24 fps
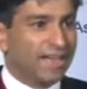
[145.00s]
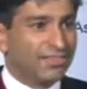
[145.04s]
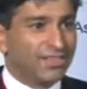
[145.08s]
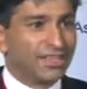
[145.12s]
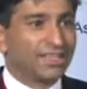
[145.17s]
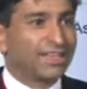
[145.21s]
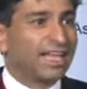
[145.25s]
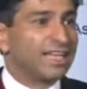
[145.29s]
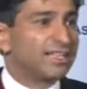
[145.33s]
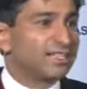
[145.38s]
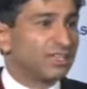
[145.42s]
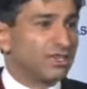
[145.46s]
I
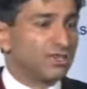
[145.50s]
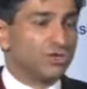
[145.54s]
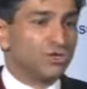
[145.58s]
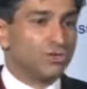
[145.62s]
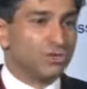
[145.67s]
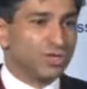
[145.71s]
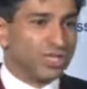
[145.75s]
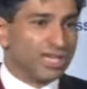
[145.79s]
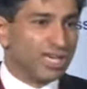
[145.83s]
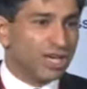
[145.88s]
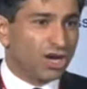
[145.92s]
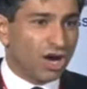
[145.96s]
think that's a
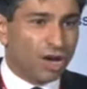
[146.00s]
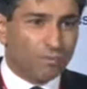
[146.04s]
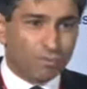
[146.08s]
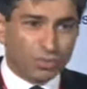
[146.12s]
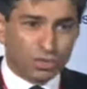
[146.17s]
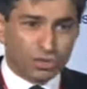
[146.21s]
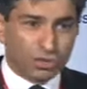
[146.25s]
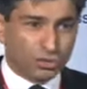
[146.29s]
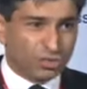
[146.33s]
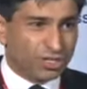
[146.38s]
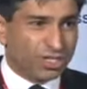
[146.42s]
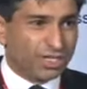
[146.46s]
unique
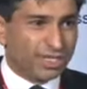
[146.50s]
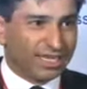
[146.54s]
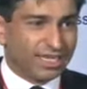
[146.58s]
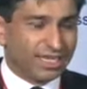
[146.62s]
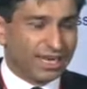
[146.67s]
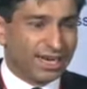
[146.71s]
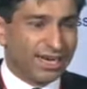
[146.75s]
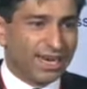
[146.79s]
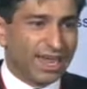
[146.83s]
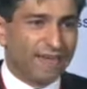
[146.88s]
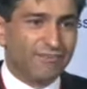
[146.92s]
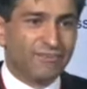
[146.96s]

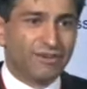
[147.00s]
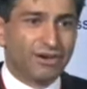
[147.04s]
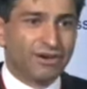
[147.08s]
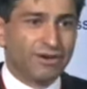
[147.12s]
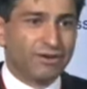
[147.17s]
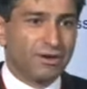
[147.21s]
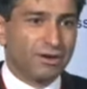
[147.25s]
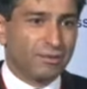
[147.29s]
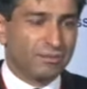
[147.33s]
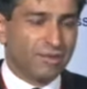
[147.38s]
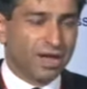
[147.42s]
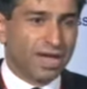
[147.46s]
opportunity and
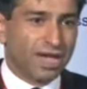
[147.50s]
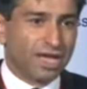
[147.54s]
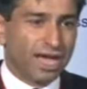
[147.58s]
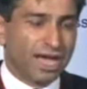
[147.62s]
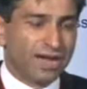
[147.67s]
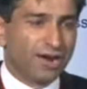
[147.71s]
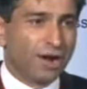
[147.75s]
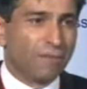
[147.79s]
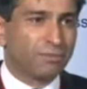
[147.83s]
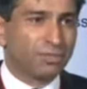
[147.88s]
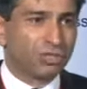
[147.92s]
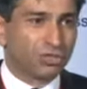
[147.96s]

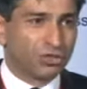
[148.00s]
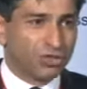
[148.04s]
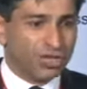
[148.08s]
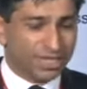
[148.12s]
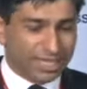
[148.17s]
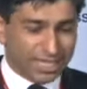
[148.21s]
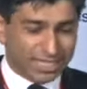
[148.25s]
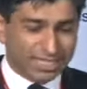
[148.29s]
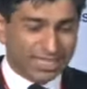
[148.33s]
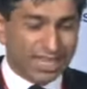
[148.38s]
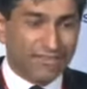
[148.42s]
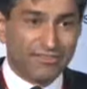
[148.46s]
an
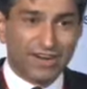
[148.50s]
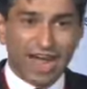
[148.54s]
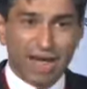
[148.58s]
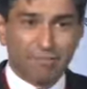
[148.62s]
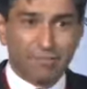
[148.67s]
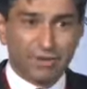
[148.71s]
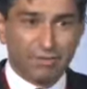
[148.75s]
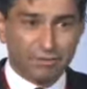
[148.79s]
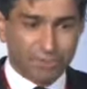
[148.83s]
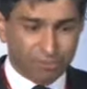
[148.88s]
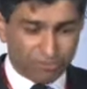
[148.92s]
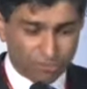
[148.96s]
opportunity that's never
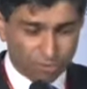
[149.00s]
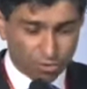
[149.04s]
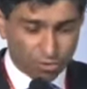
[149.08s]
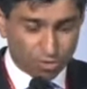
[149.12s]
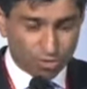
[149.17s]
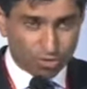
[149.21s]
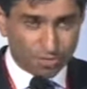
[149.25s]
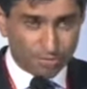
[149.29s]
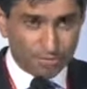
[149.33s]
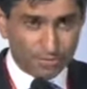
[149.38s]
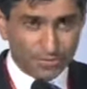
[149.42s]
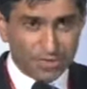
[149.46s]
happened
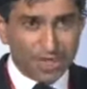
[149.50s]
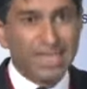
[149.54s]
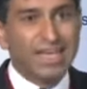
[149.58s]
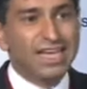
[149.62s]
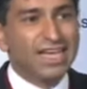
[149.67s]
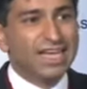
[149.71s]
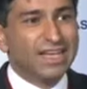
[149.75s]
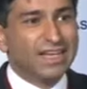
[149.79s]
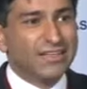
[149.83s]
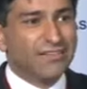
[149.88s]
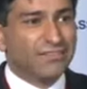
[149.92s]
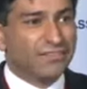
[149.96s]
before.
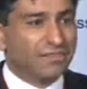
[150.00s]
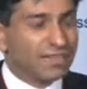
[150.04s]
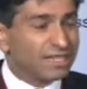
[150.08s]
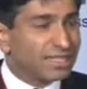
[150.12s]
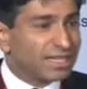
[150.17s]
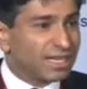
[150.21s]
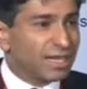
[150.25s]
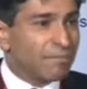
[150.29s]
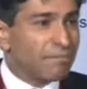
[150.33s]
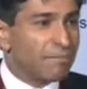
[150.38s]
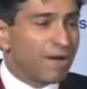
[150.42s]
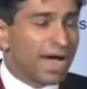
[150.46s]

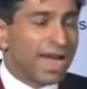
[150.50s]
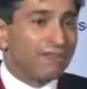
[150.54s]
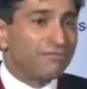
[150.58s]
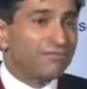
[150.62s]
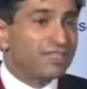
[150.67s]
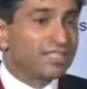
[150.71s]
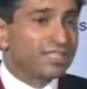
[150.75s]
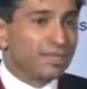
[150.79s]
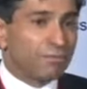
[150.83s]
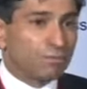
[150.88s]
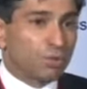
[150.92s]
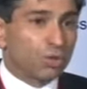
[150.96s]
This
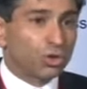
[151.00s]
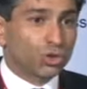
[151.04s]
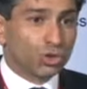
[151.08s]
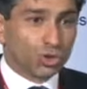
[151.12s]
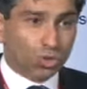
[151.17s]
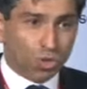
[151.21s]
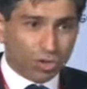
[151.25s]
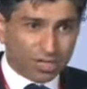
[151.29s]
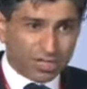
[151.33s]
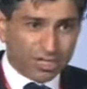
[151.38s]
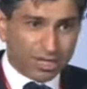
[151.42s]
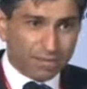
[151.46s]
combined with some more
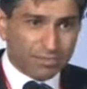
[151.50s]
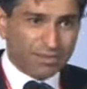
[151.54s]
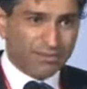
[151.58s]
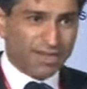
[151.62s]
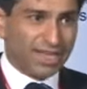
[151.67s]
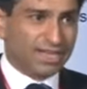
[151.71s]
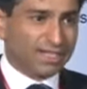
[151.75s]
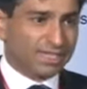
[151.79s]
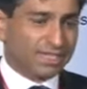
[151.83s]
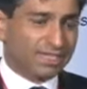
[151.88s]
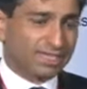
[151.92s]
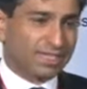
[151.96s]
short-term
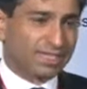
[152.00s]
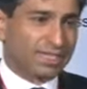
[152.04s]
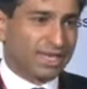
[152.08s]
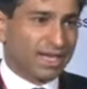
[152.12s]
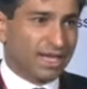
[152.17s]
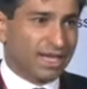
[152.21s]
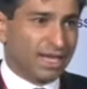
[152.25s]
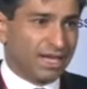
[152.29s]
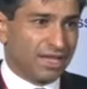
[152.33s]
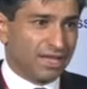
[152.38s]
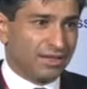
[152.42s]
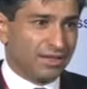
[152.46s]
events,
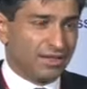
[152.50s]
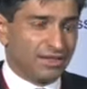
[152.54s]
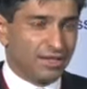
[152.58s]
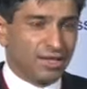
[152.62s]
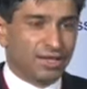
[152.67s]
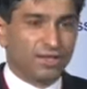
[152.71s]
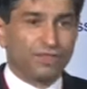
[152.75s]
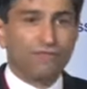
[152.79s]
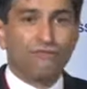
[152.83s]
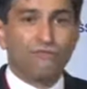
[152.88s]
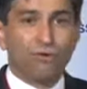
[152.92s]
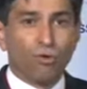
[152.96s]

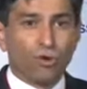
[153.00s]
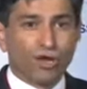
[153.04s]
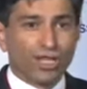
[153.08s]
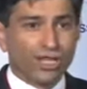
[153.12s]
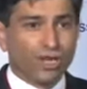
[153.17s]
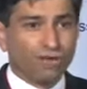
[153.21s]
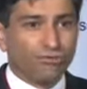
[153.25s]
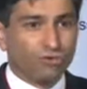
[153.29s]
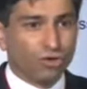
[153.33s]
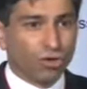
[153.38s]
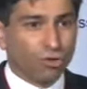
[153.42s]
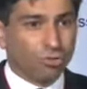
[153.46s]
the
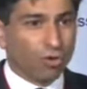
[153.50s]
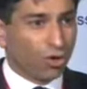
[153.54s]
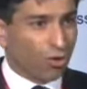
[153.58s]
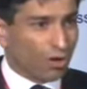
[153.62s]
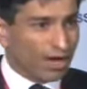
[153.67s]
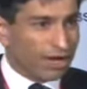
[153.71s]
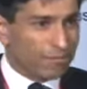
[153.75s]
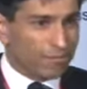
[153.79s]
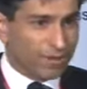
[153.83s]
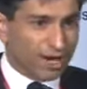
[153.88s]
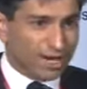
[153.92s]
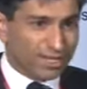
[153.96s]
falling of global
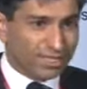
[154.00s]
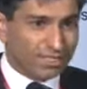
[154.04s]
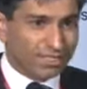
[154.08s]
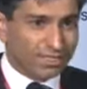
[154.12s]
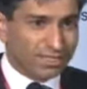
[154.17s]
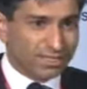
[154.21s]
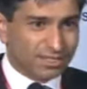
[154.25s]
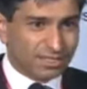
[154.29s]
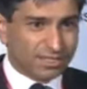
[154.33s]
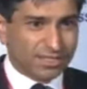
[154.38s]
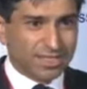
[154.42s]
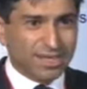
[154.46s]
oil
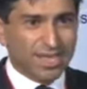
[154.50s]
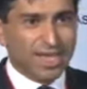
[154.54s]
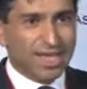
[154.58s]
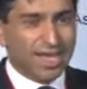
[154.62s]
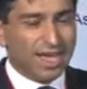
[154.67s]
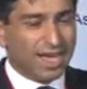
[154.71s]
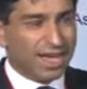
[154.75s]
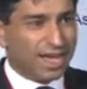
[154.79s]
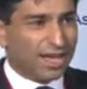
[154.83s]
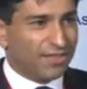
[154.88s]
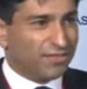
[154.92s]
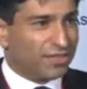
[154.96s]
prices,
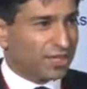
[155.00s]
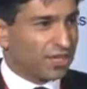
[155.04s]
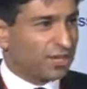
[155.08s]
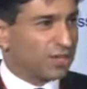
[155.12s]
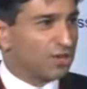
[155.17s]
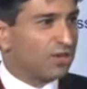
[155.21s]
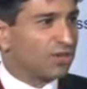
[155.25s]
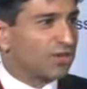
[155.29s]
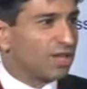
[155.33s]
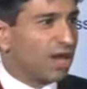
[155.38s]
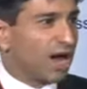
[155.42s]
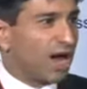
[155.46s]
I
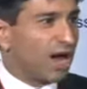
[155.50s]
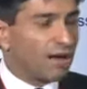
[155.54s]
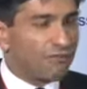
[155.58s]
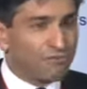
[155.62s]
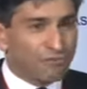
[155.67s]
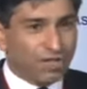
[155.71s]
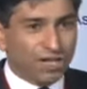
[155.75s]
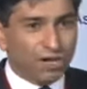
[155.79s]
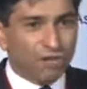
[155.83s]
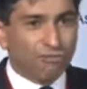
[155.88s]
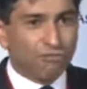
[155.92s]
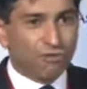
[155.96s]
think, you know, the
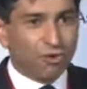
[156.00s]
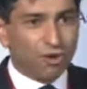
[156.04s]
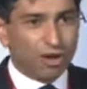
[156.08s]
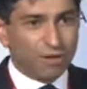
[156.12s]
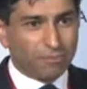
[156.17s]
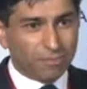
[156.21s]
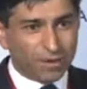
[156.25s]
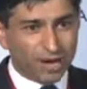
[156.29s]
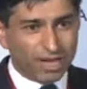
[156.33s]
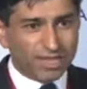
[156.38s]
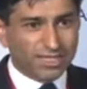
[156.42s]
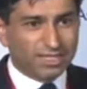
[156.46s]
halving of
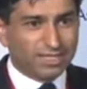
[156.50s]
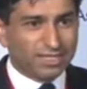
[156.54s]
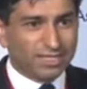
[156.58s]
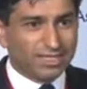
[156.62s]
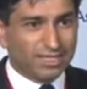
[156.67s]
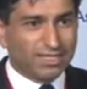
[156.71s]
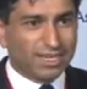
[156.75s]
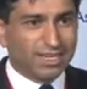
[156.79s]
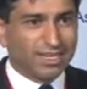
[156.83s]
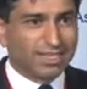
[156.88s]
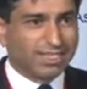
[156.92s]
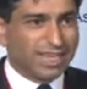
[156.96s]
oil
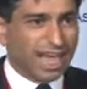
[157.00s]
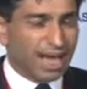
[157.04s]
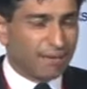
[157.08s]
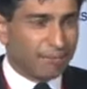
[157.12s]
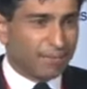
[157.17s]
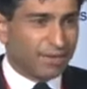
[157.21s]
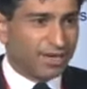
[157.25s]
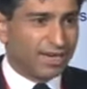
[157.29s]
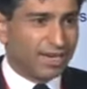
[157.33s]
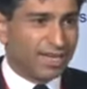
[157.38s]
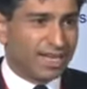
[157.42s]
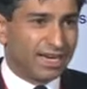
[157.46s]
prices that has
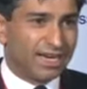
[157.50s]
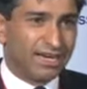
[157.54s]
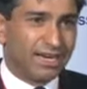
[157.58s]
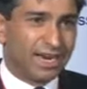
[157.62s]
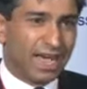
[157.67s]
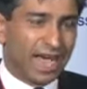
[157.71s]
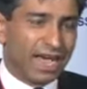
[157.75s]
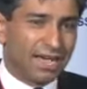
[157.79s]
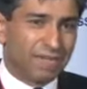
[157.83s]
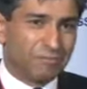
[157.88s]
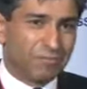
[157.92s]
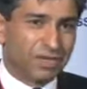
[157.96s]
happened,
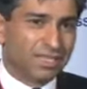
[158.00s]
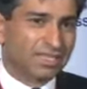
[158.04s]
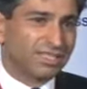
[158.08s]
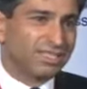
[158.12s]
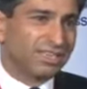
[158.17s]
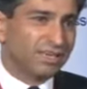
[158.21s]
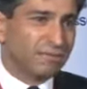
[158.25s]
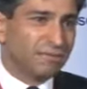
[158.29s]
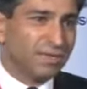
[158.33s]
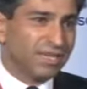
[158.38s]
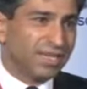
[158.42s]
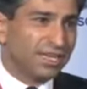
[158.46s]
and I
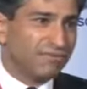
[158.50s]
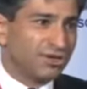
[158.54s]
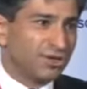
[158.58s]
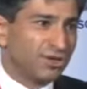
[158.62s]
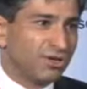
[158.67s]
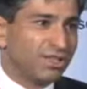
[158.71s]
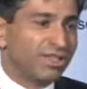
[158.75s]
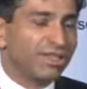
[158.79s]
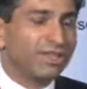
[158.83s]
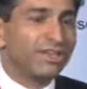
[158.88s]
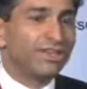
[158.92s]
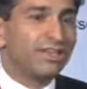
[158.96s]
personally believe,
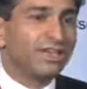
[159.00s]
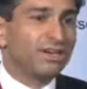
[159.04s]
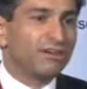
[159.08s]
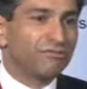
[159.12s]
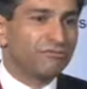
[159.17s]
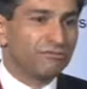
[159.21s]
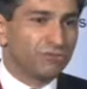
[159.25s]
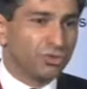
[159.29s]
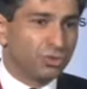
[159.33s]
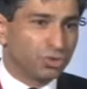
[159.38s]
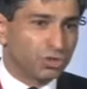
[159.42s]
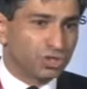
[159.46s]
you know, in the
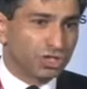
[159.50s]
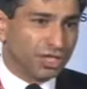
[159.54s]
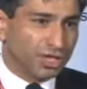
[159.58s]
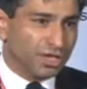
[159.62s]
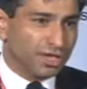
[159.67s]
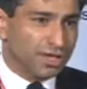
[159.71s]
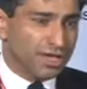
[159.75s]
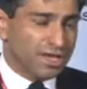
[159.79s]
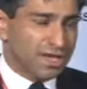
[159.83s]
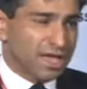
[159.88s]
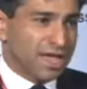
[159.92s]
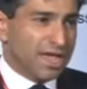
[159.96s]
near
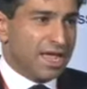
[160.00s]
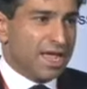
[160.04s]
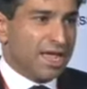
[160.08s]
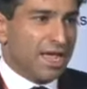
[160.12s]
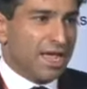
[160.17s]
future,